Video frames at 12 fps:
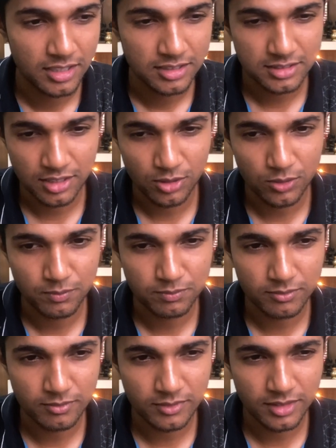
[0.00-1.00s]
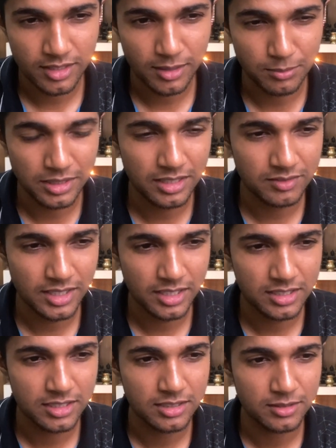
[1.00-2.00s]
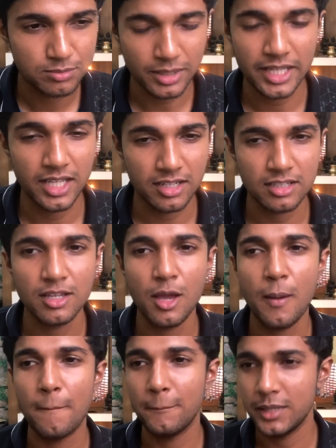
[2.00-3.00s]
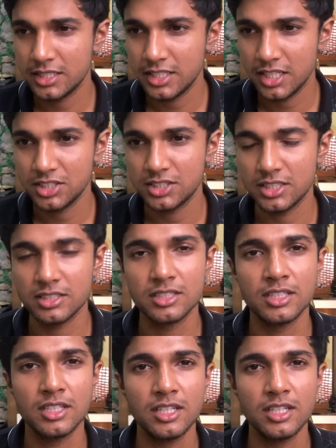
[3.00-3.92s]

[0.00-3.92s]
So I believe that prayer, meditation,